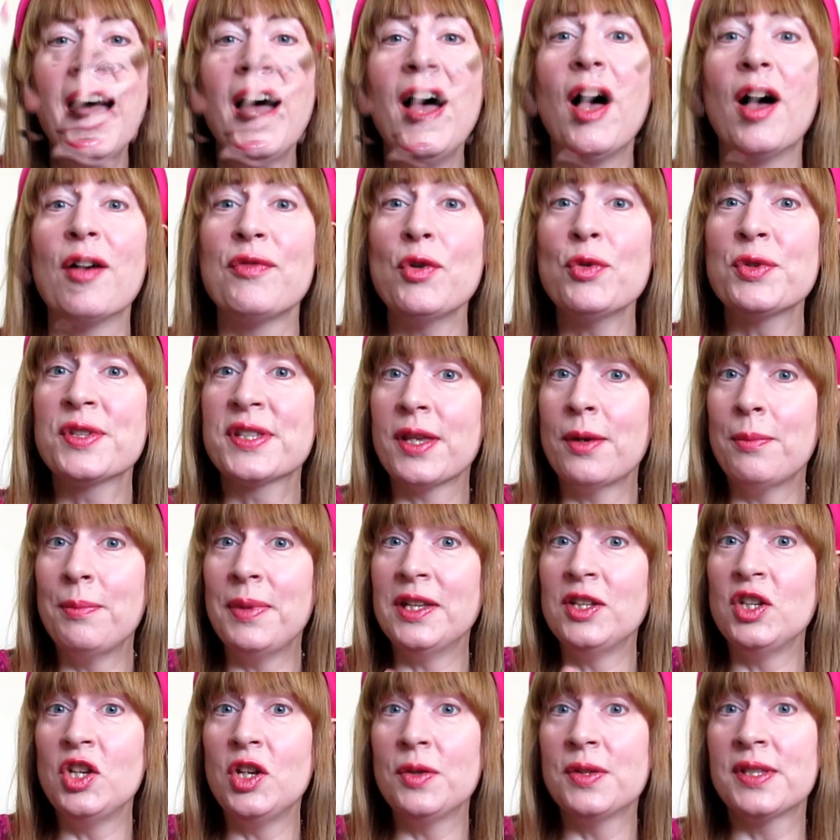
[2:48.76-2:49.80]
I've also
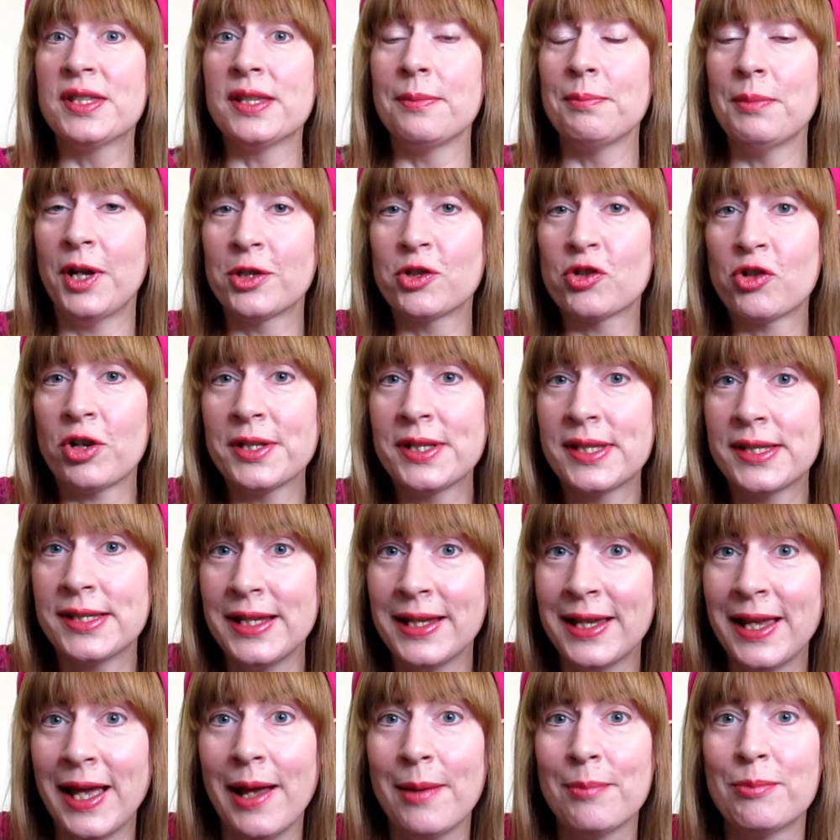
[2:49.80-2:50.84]
been using my trusty
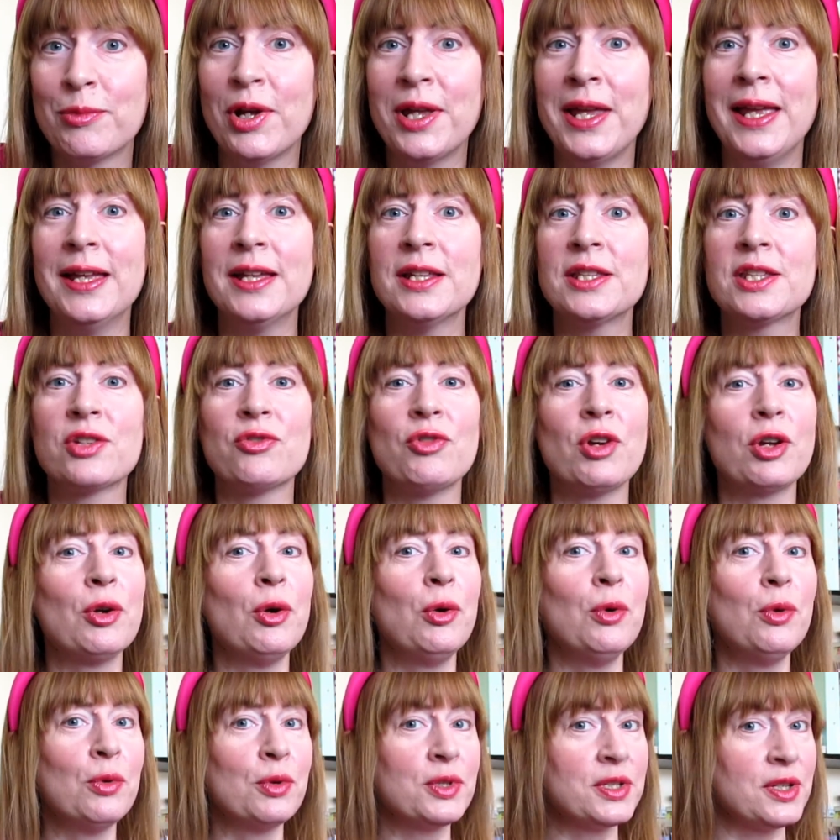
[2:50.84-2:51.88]
camera here to
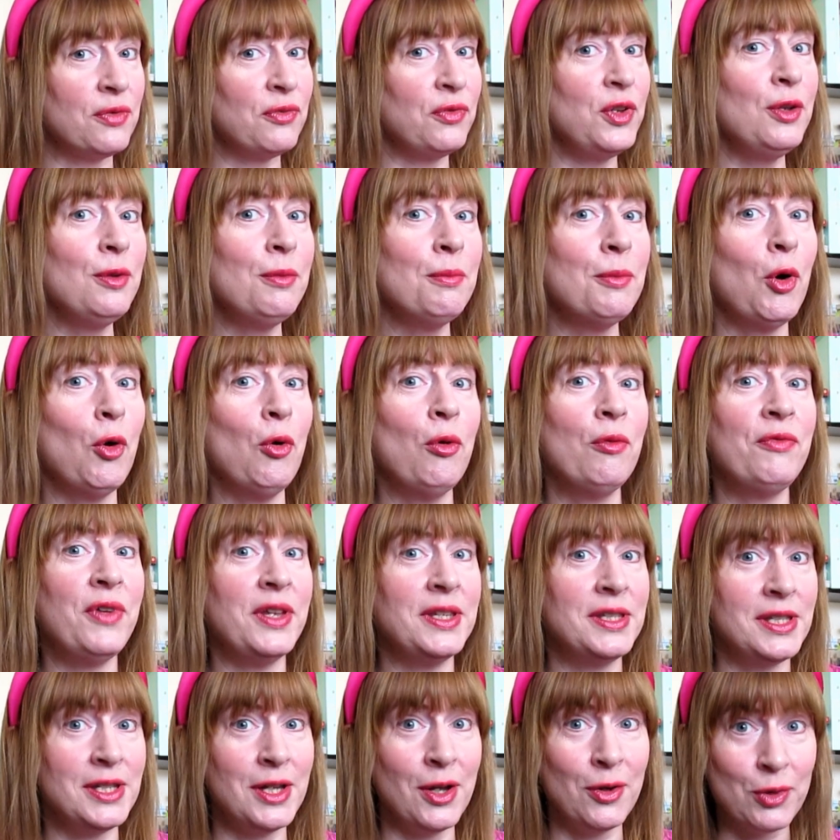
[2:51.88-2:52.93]
record a few more
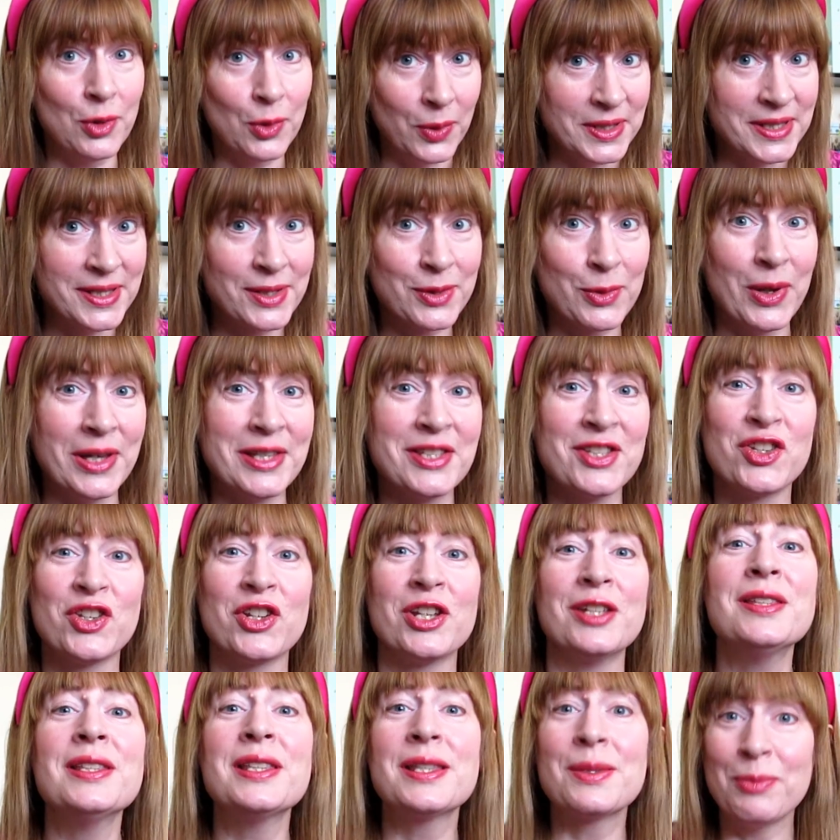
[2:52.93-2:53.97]
video quiz
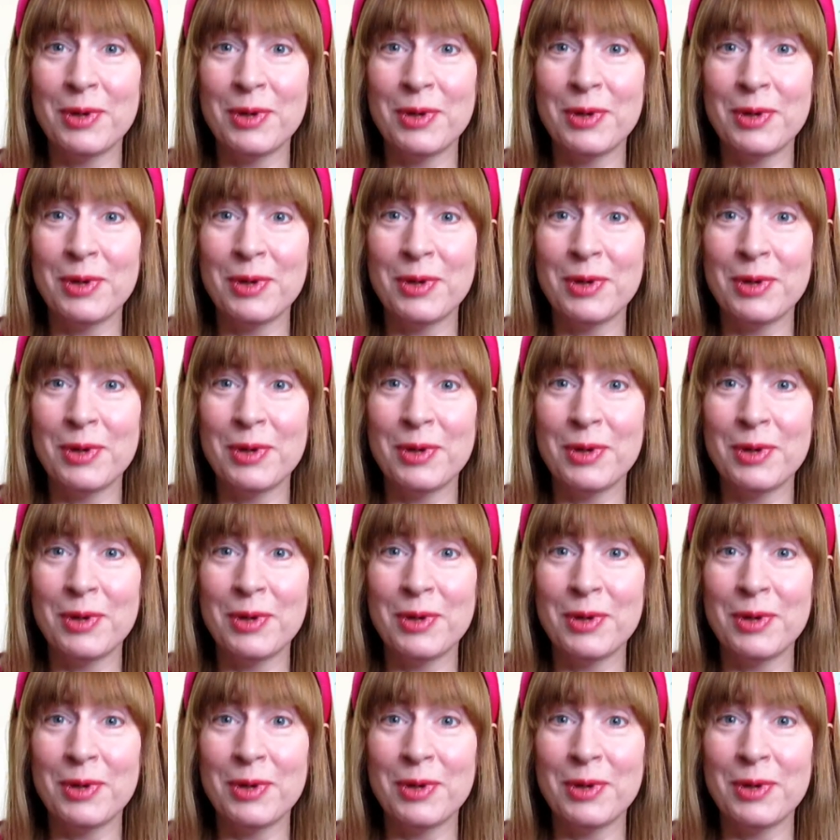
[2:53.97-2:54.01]
questions,